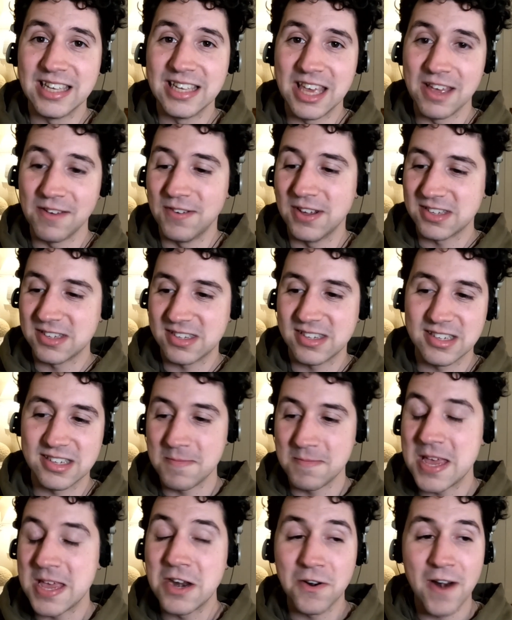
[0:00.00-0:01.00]
give us
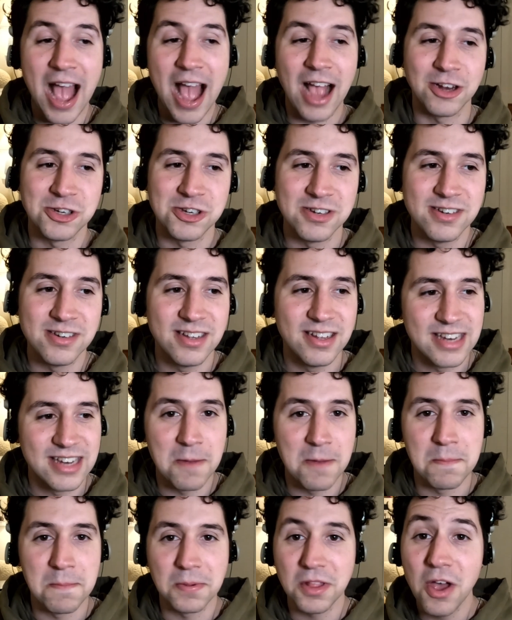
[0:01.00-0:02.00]
some interaction
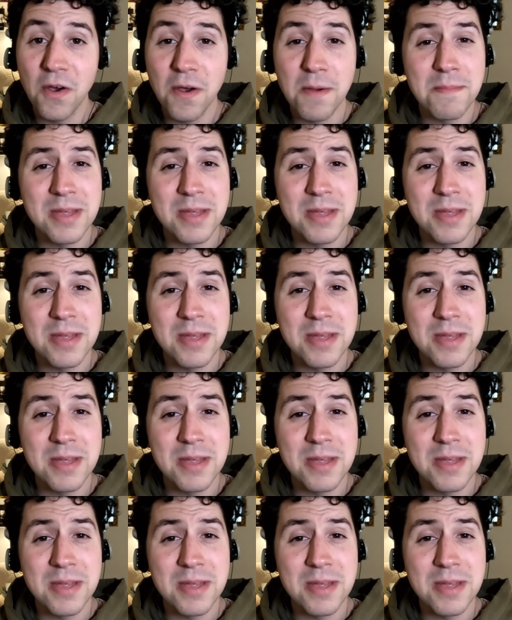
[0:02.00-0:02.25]
down below.